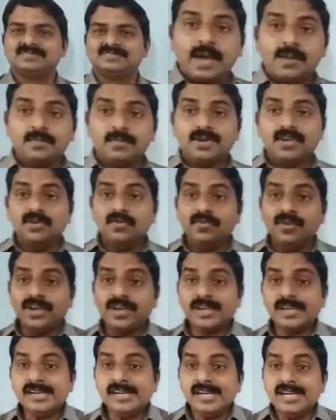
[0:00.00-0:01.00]
I am
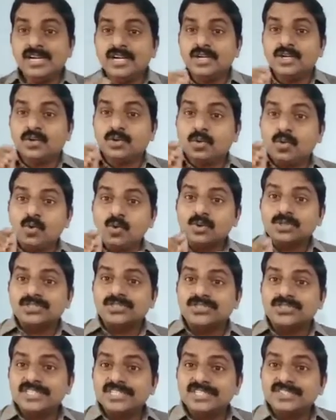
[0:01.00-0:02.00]
giving 2
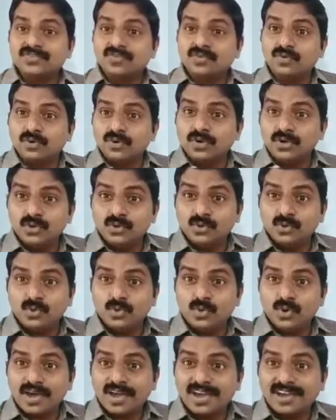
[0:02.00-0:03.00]
questions for
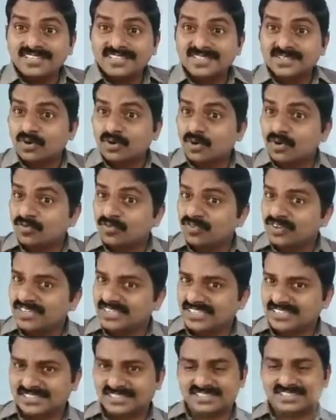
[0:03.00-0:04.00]
you as
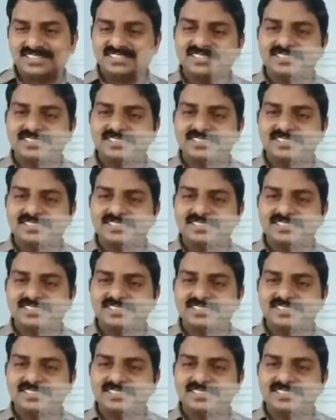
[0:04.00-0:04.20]
homework.